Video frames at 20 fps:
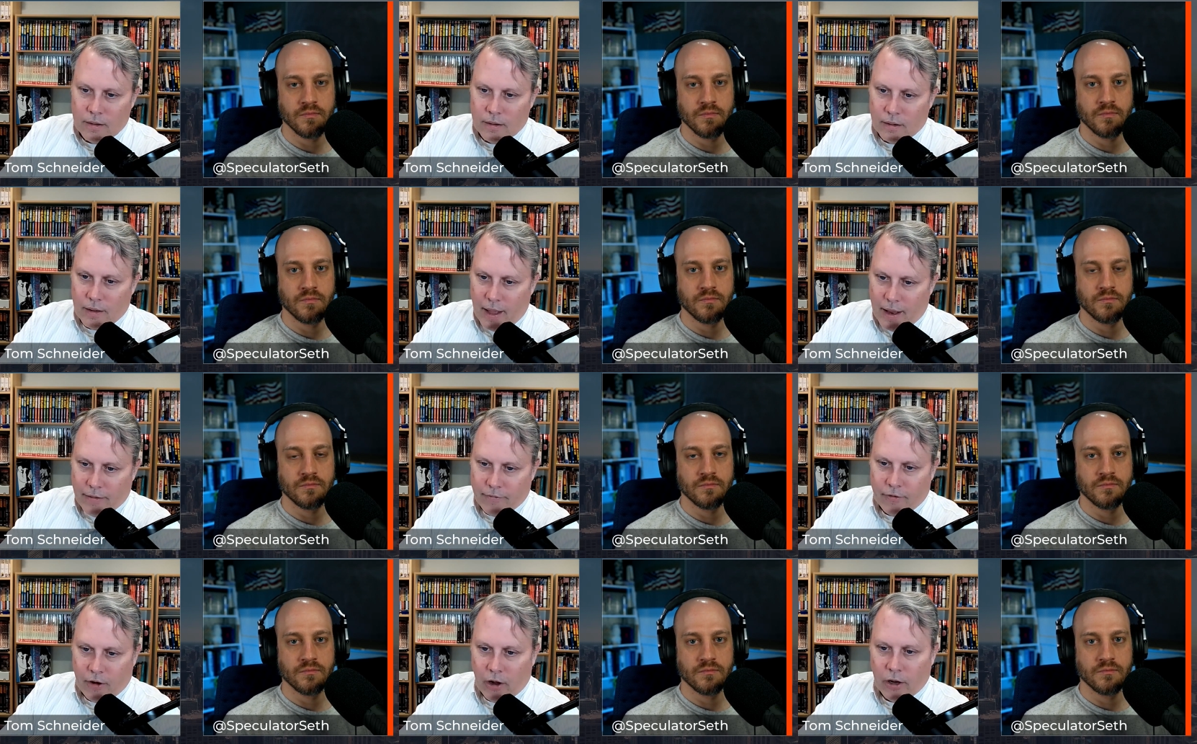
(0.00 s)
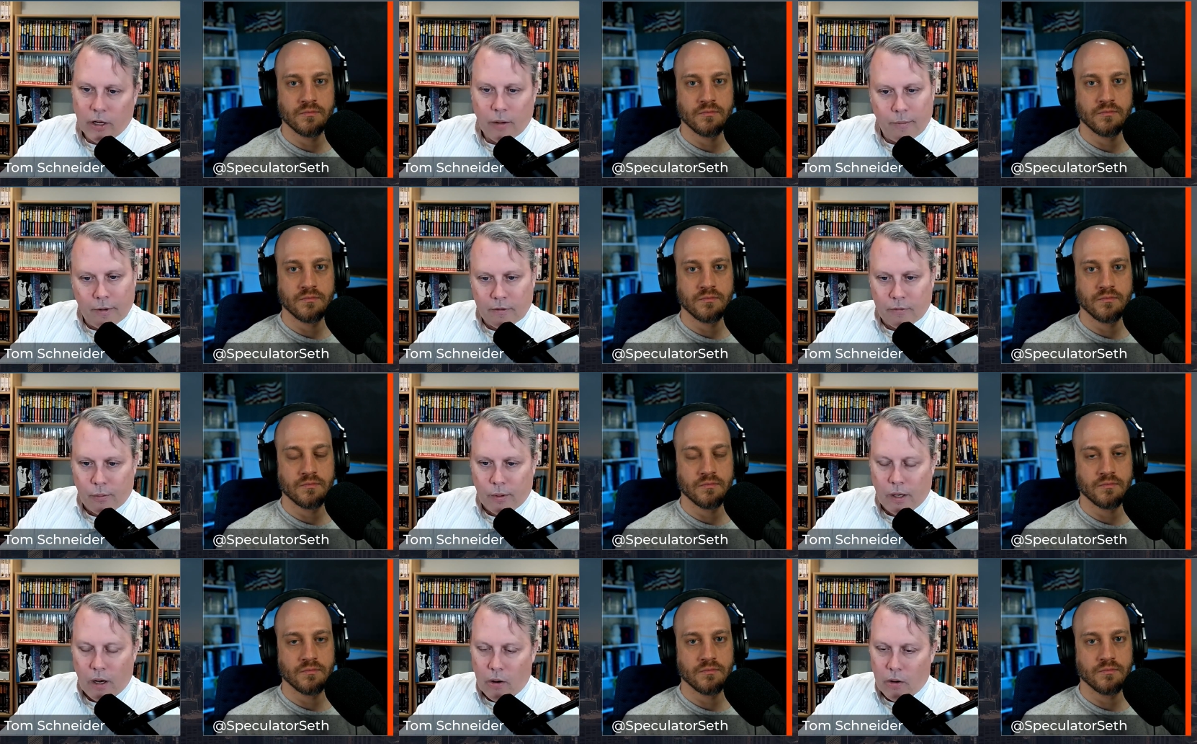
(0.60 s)
Speaker 1: a lot of volume,
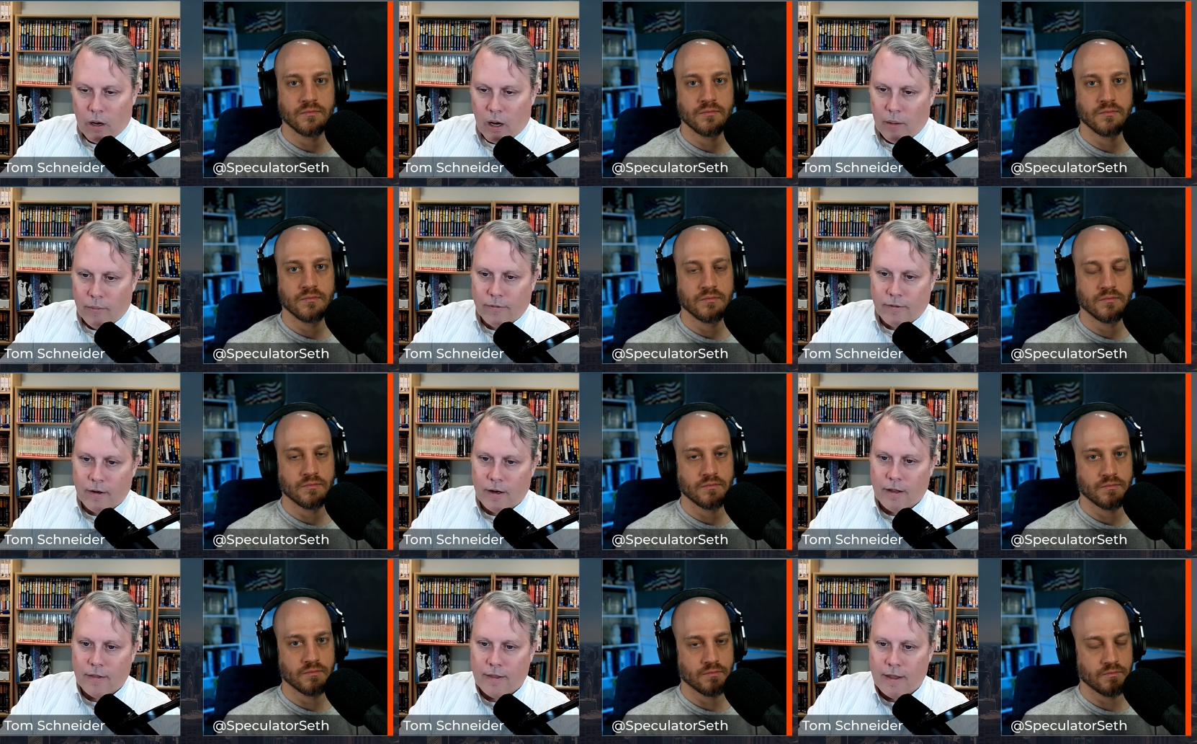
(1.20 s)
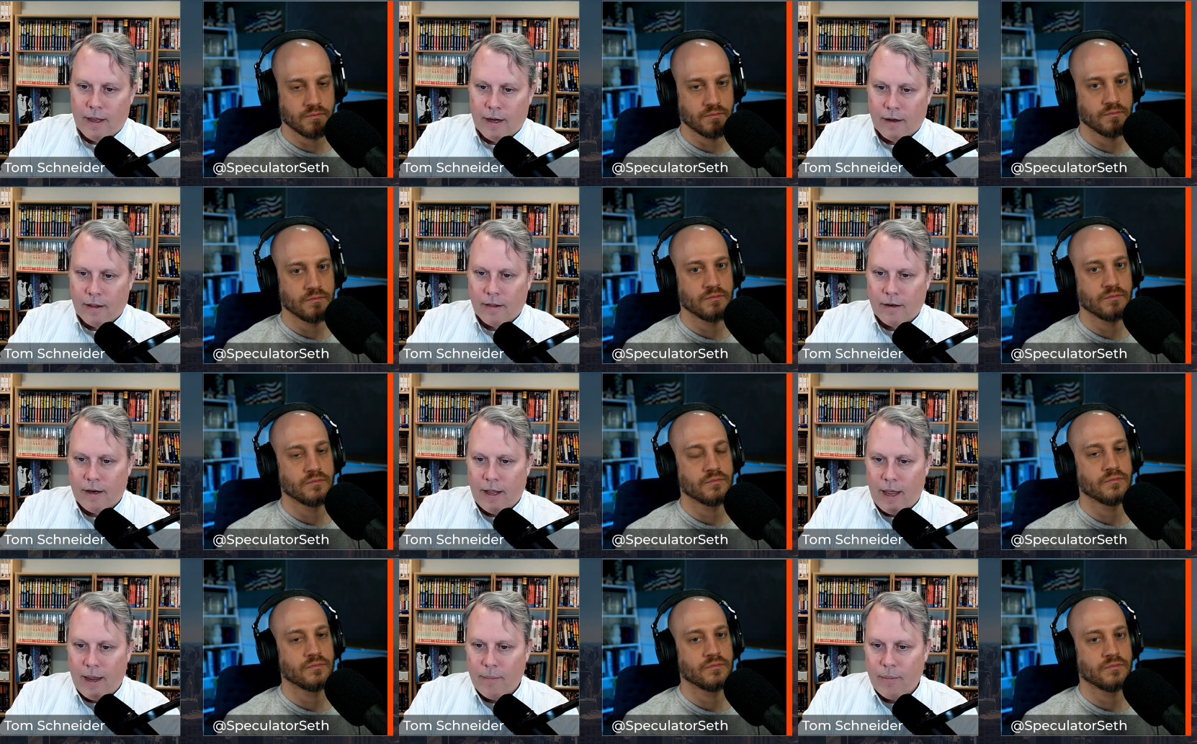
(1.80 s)
as we know, comes in at the end of
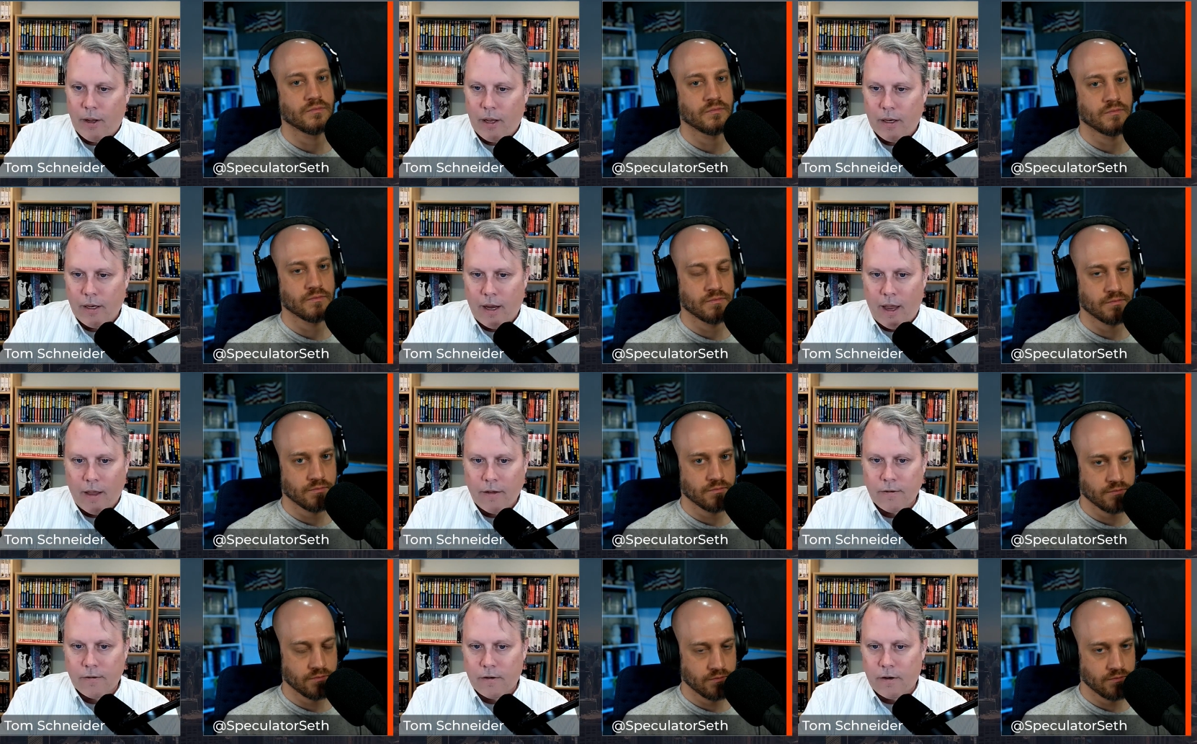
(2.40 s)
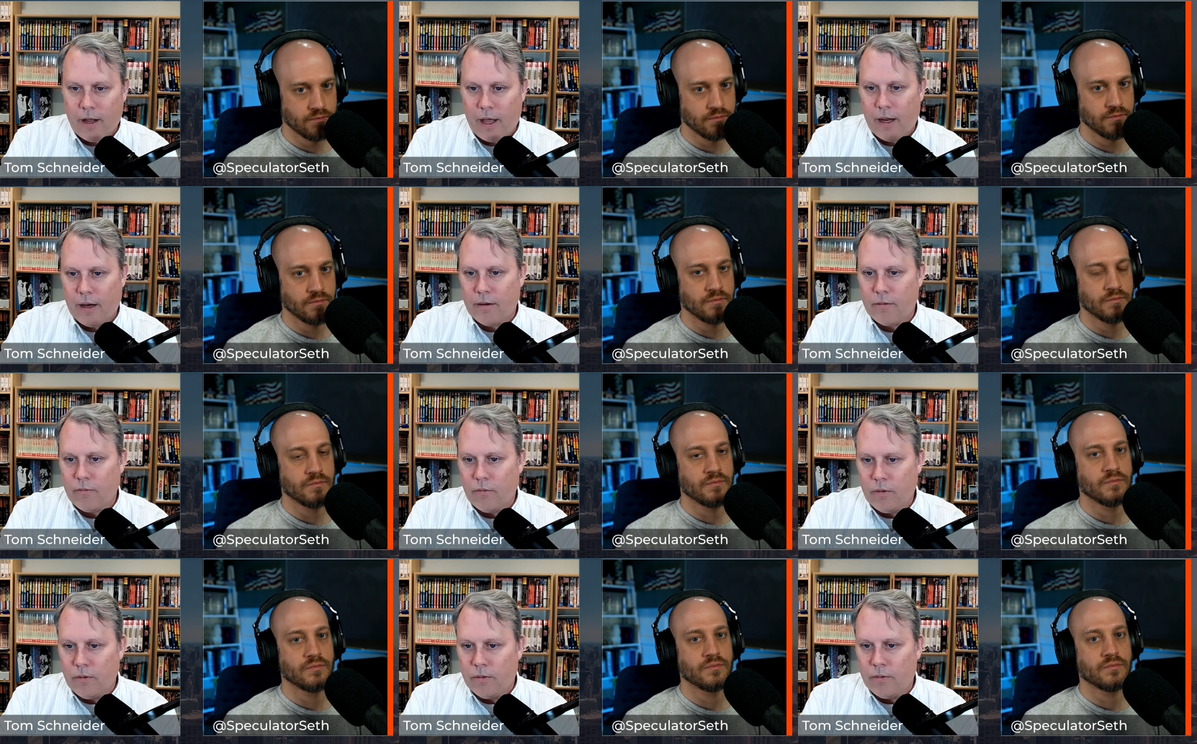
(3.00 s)
the day, but yesterday,
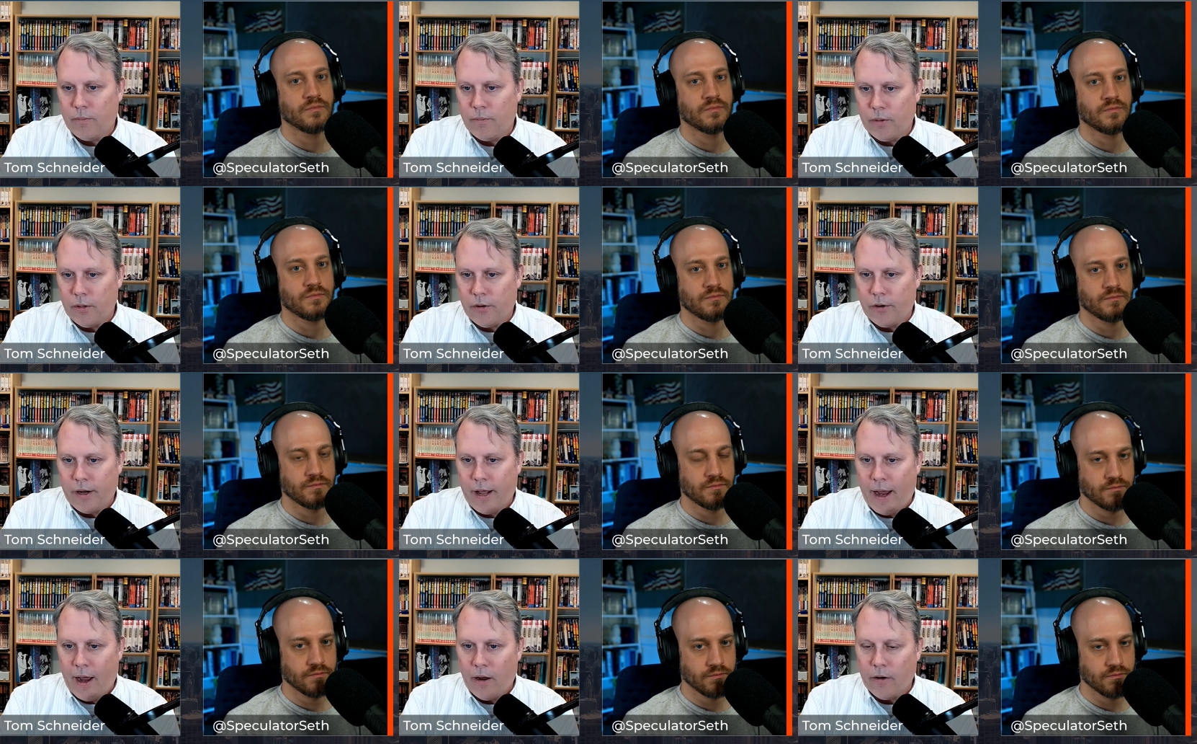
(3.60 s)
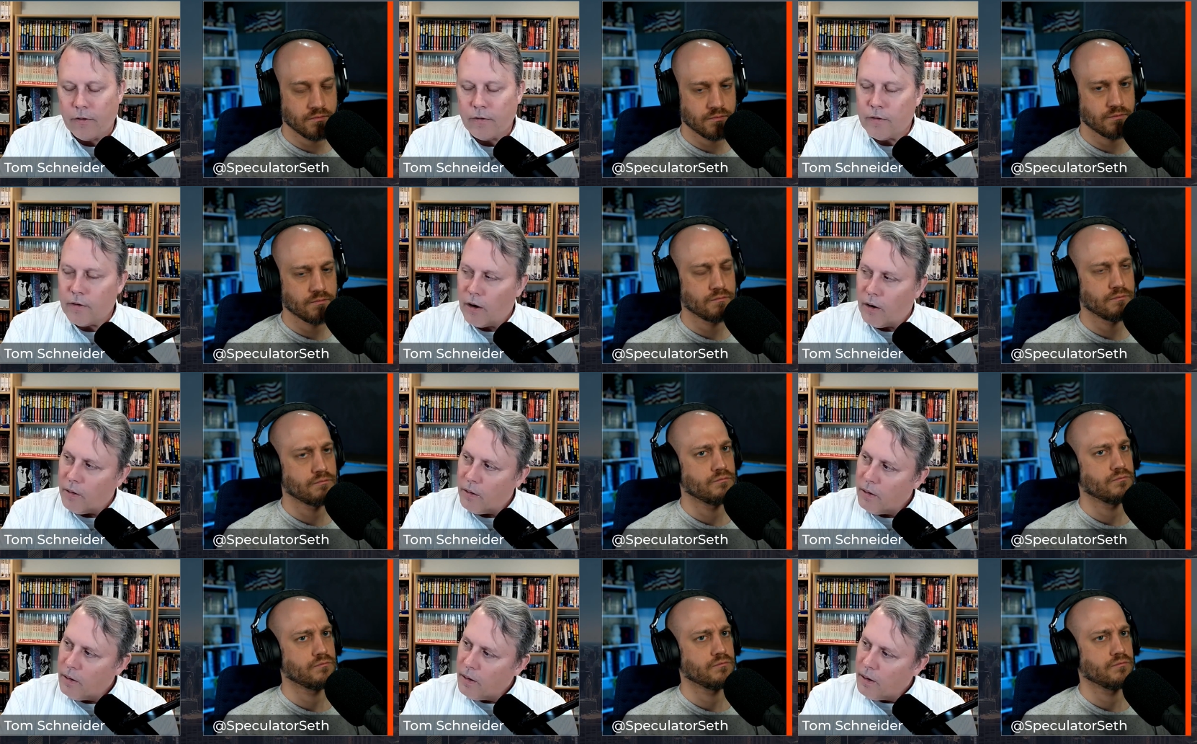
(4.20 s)
woo, blew it out.
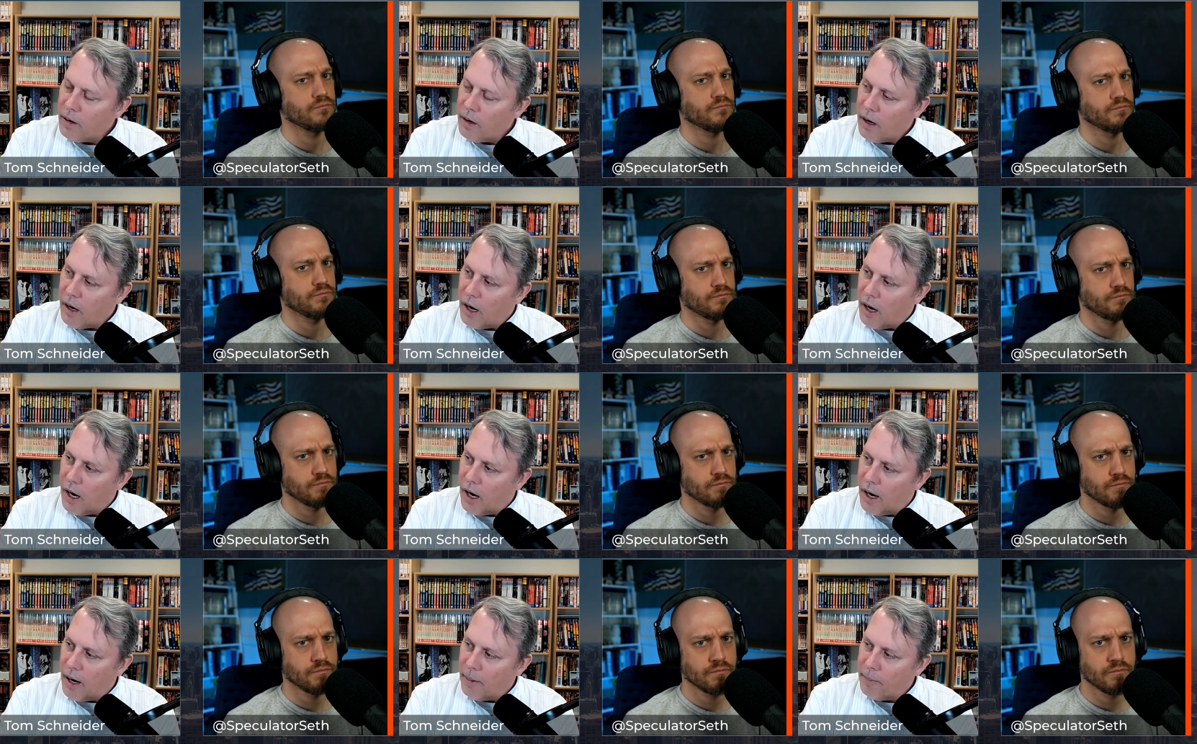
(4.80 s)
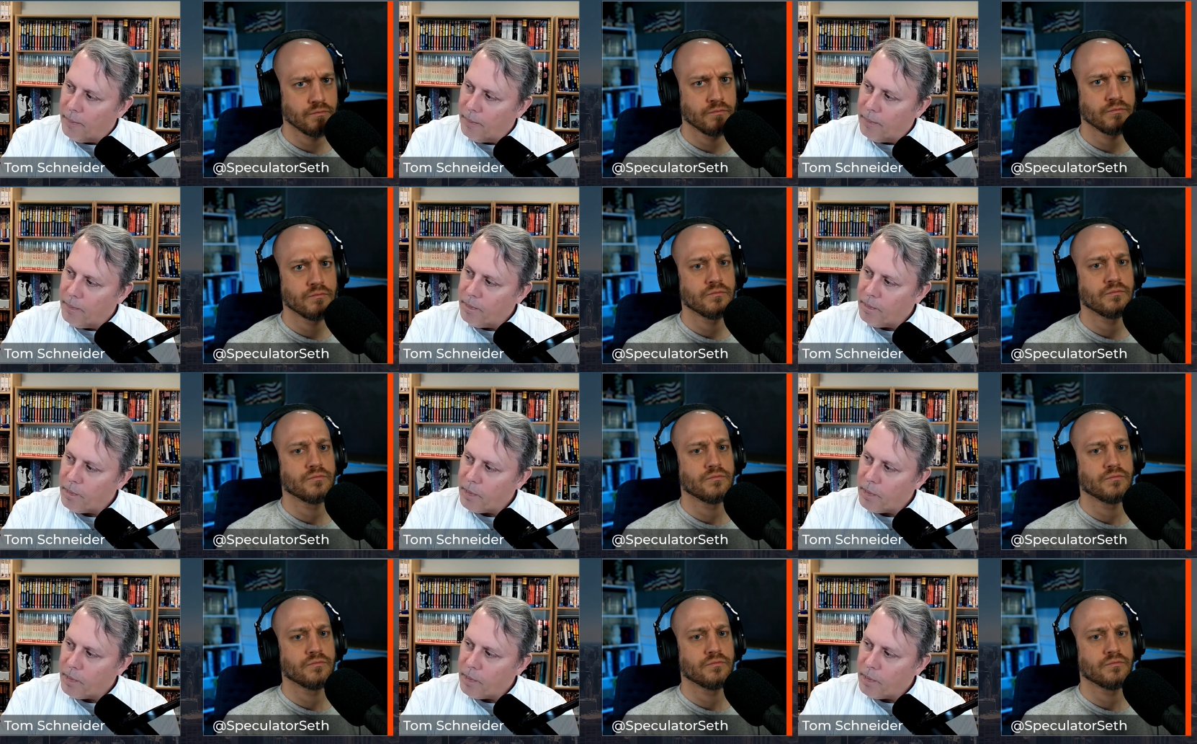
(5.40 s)
So um,